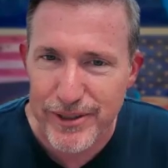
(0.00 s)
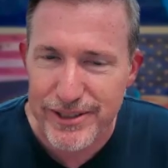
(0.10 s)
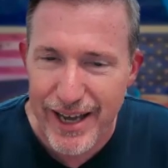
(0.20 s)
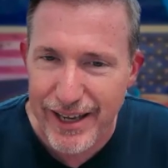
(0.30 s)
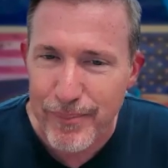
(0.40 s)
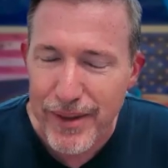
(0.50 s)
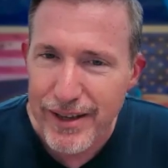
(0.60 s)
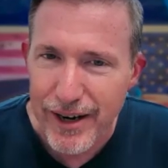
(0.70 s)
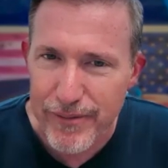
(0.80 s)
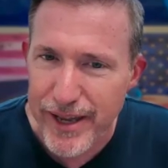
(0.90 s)
Is that,
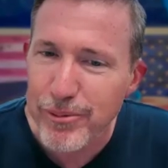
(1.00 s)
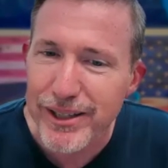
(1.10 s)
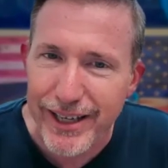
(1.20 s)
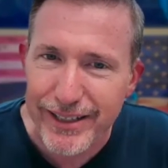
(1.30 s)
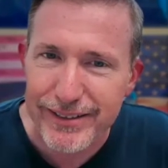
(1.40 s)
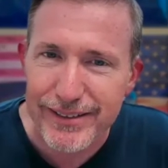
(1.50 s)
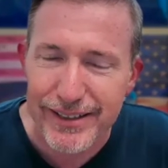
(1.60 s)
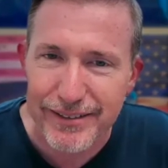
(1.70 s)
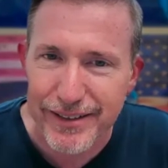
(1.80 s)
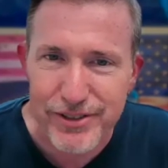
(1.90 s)
are they related?
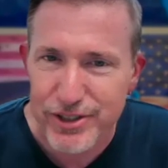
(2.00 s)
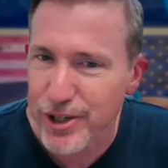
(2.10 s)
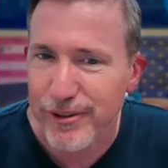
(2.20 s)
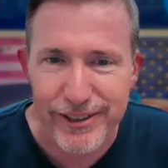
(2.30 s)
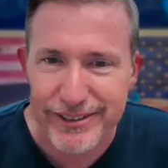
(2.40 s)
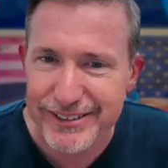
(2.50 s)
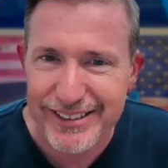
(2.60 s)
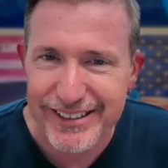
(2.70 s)
I just curious.